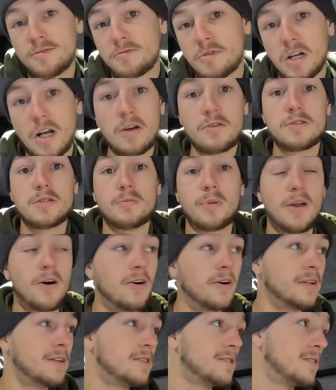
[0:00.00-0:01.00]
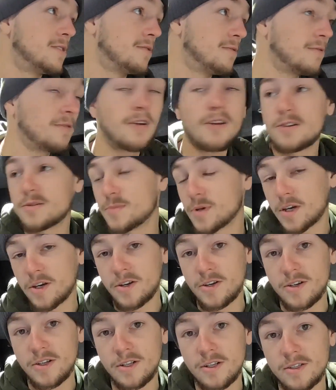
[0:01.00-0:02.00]
close the blinds, close my
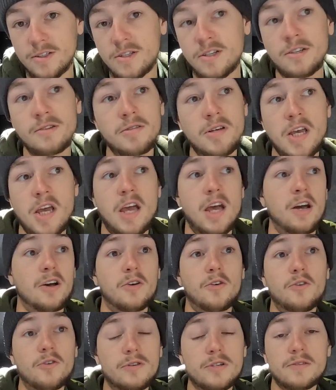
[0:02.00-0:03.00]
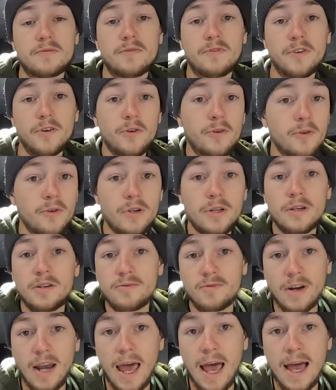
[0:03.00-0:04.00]
curtains, and cook some food,
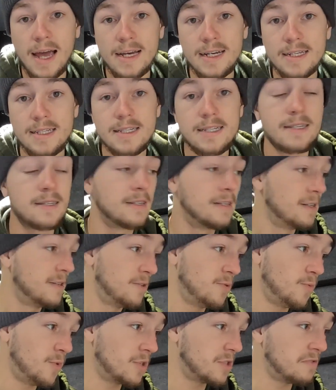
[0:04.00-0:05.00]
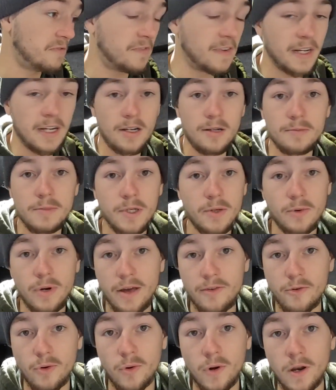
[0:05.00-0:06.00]
relax, watch a film, do
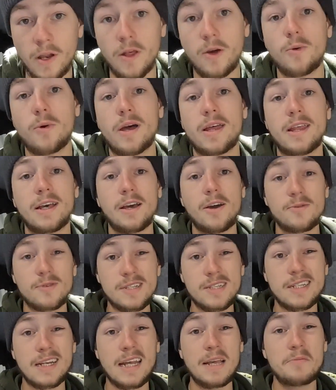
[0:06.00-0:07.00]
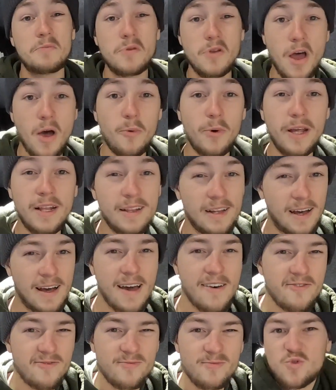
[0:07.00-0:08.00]
whatever I want to do, and then go to sleep knowing that I
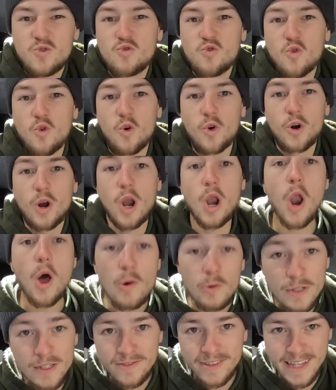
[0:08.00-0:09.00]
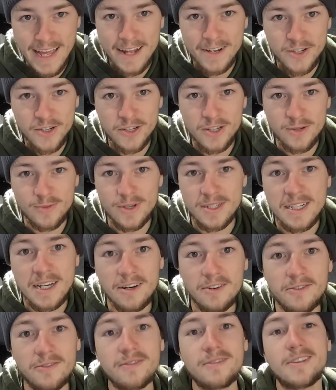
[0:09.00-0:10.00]
haven't drawn loads of attention to
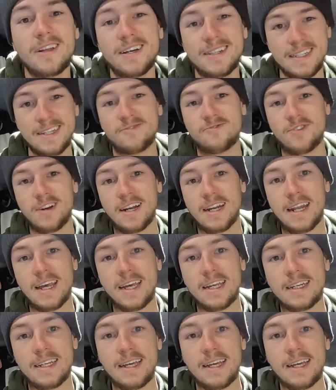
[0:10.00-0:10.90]
myself that I didn't really need.